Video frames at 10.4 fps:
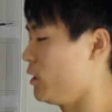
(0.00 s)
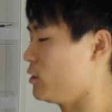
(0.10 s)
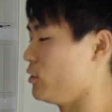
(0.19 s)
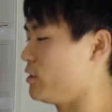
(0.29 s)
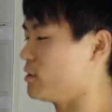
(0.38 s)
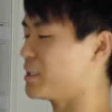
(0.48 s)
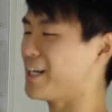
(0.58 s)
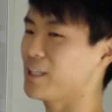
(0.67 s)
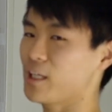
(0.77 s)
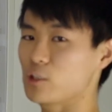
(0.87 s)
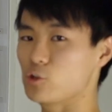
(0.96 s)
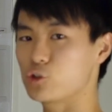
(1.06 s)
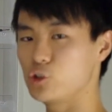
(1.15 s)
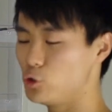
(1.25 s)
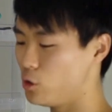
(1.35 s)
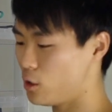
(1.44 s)
So this is kind of like a
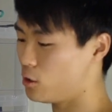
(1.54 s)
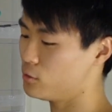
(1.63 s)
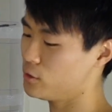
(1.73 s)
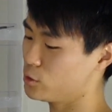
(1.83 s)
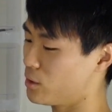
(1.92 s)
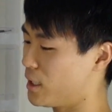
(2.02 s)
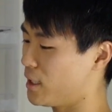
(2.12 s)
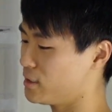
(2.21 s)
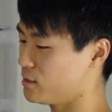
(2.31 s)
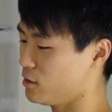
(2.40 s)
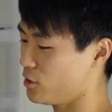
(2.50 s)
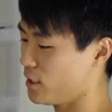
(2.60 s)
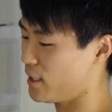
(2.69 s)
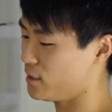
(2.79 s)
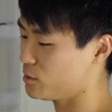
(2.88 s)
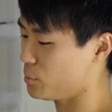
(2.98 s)
true low, is what I like to look at
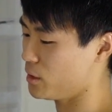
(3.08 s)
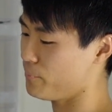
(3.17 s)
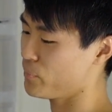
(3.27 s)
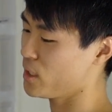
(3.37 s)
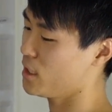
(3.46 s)
as, but